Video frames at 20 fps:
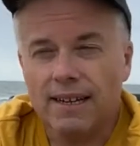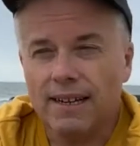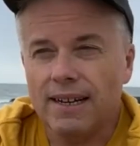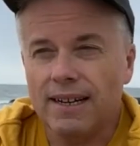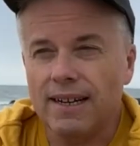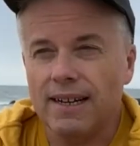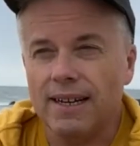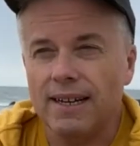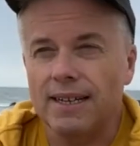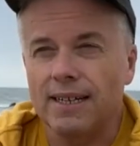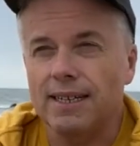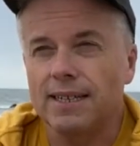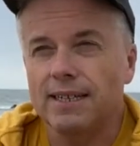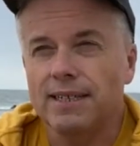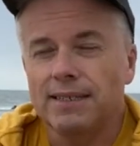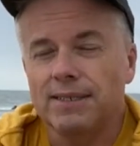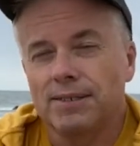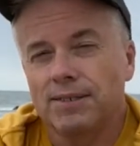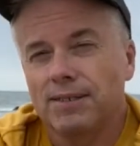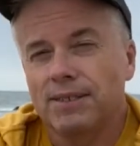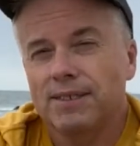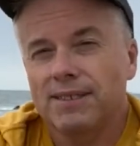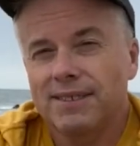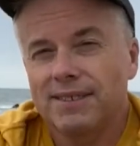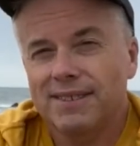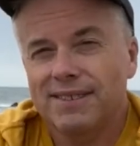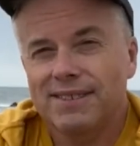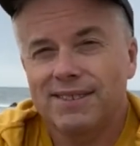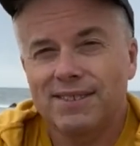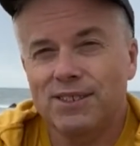Uh,
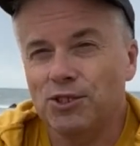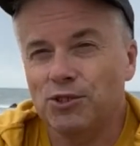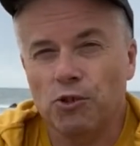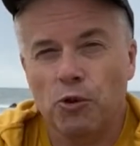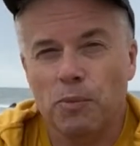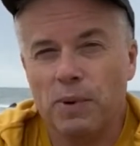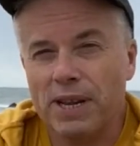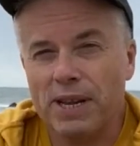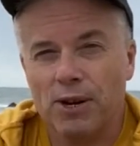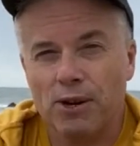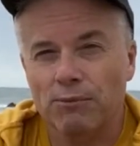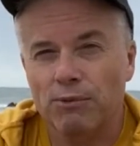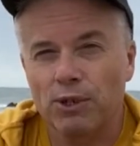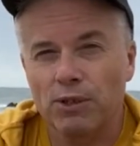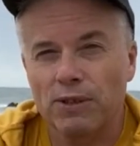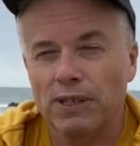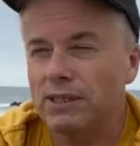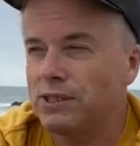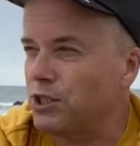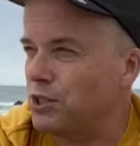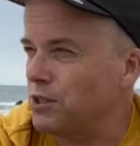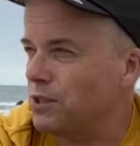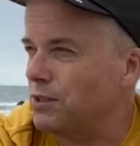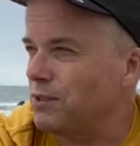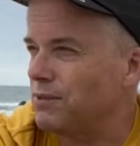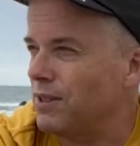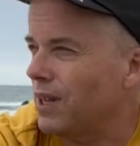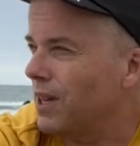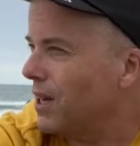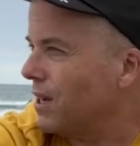there's nobody here really, just
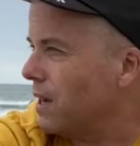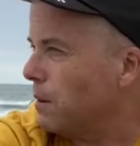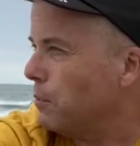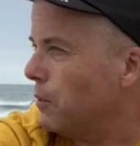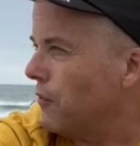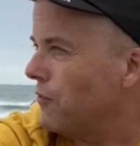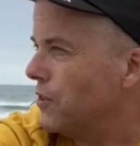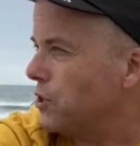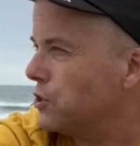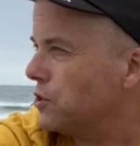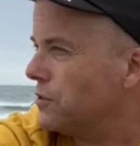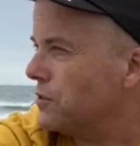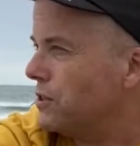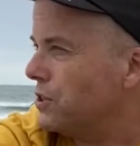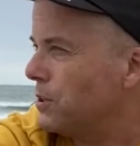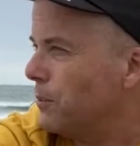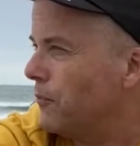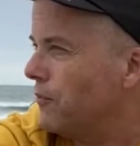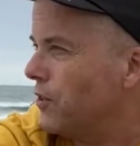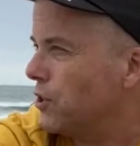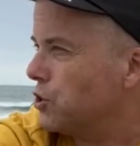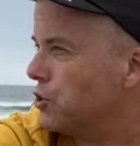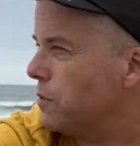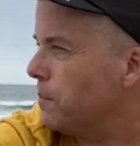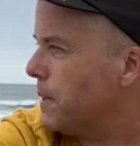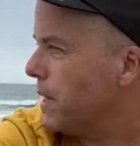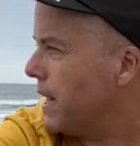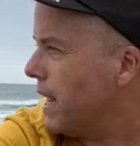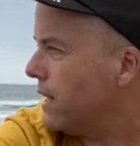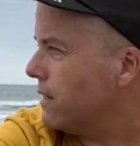a couple fish, some
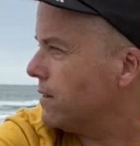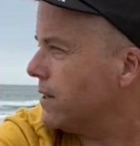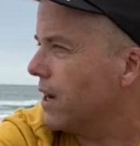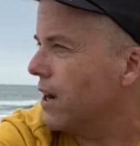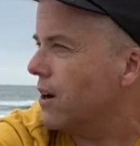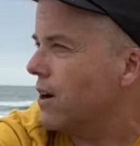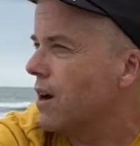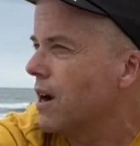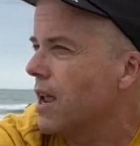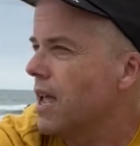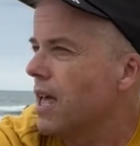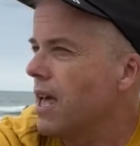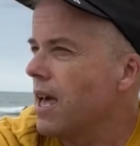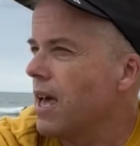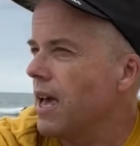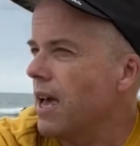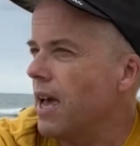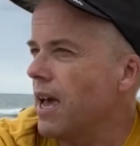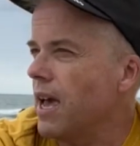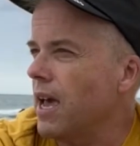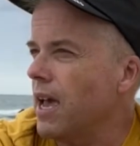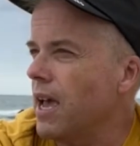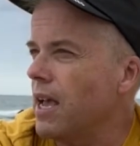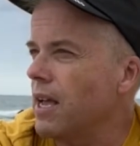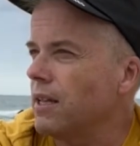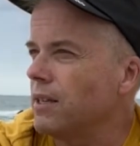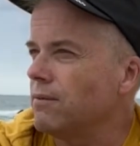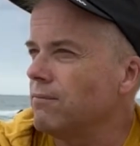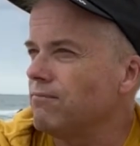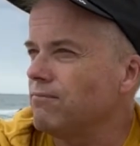fishermen out there,
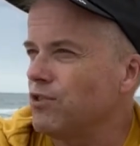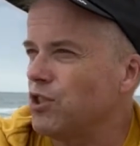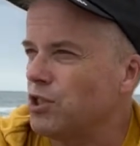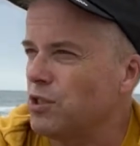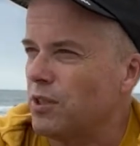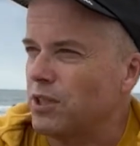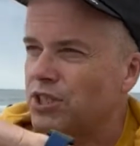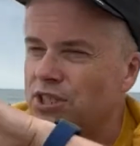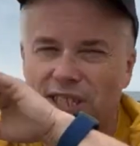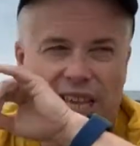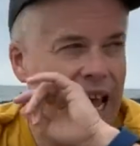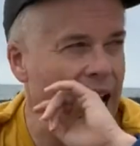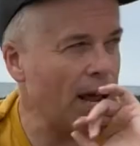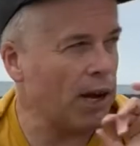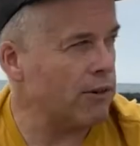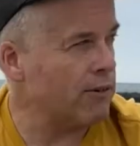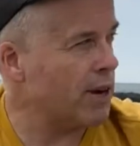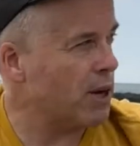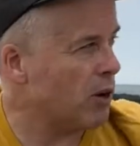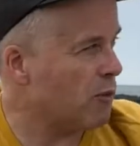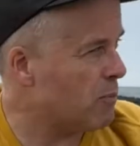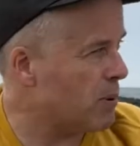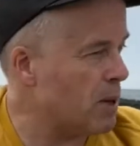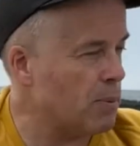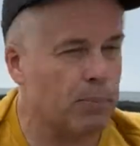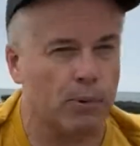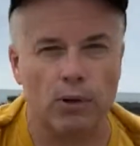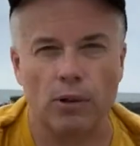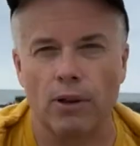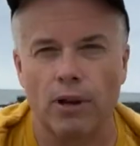and just a scattering of
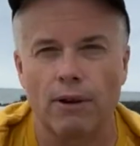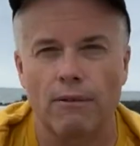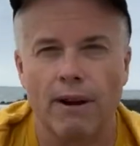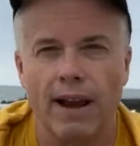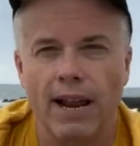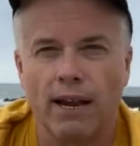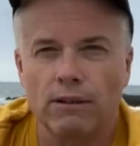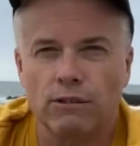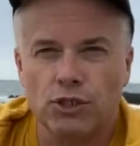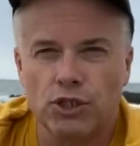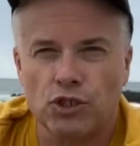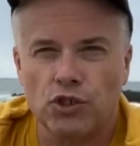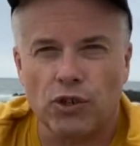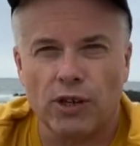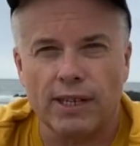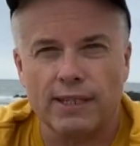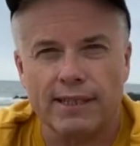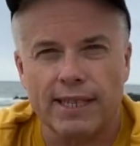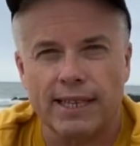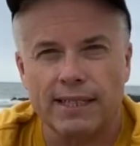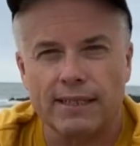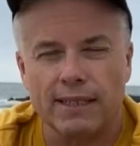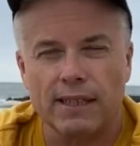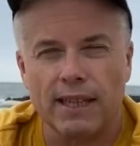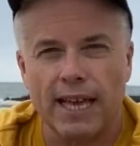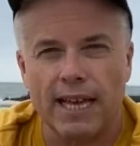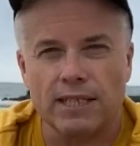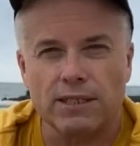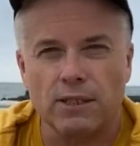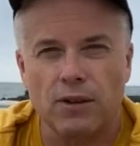people around, just trying to take the
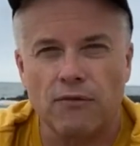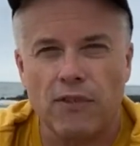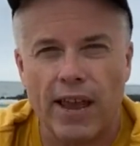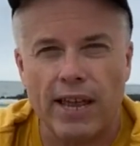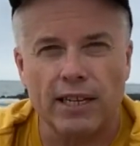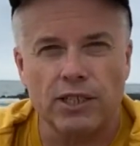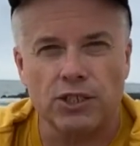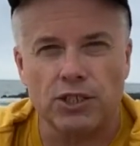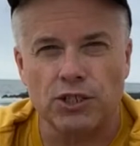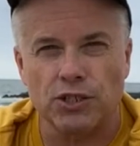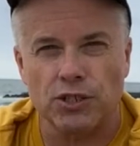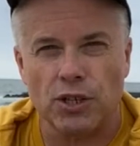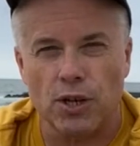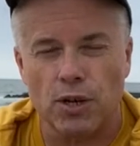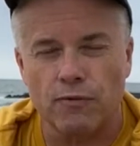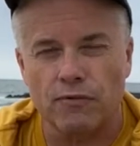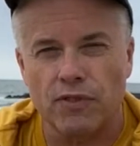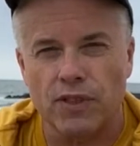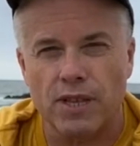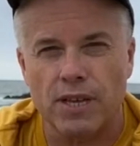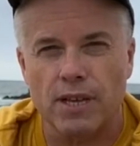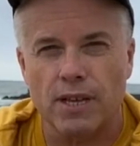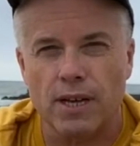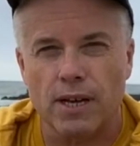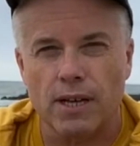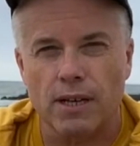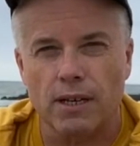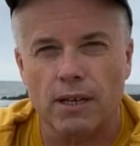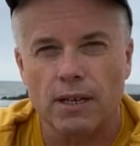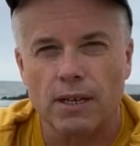last advantages of the
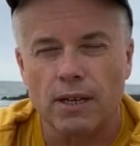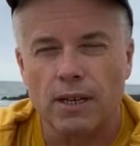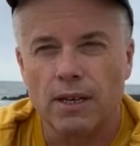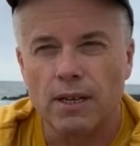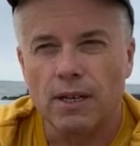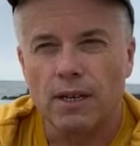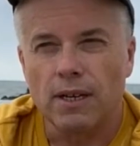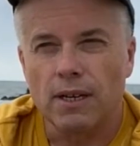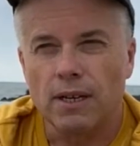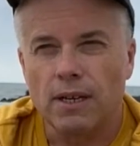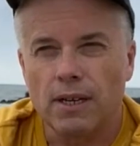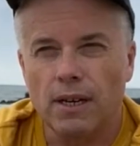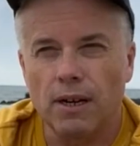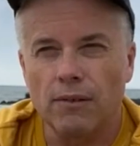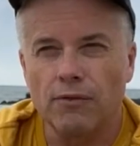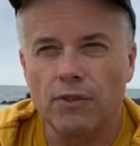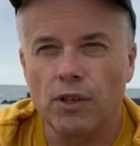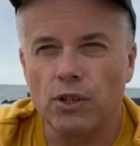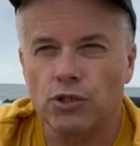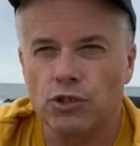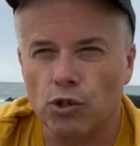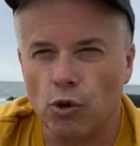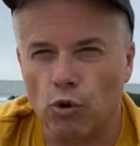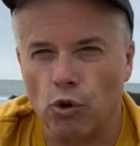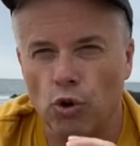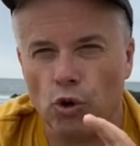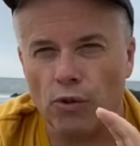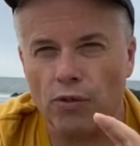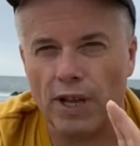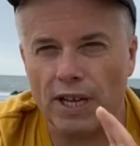uh, of the
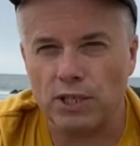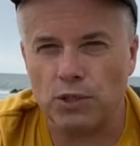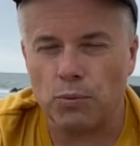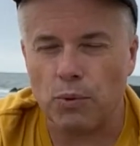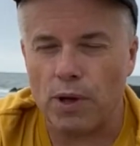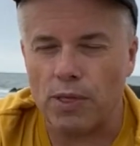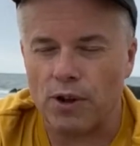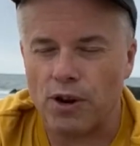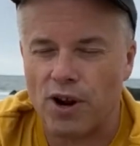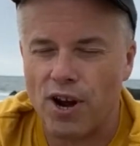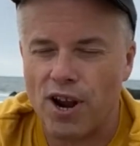so-called nice weather.